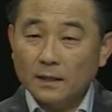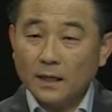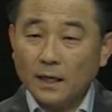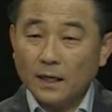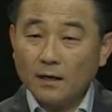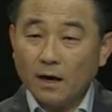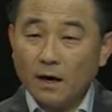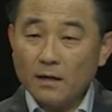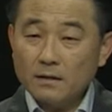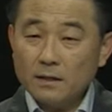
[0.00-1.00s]
And
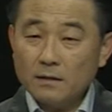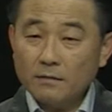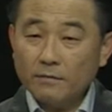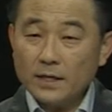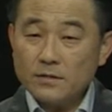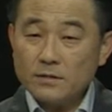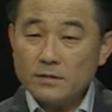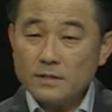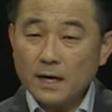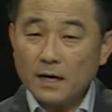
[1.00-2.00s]
on the intervention
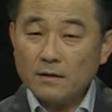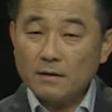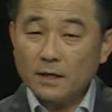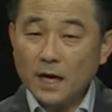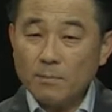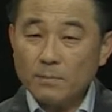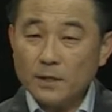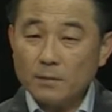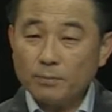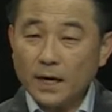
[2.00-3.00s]
side, there can
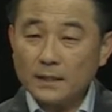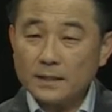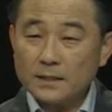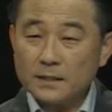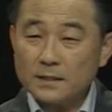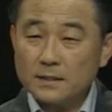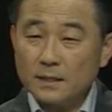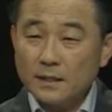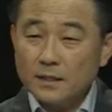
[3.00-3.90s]
be practices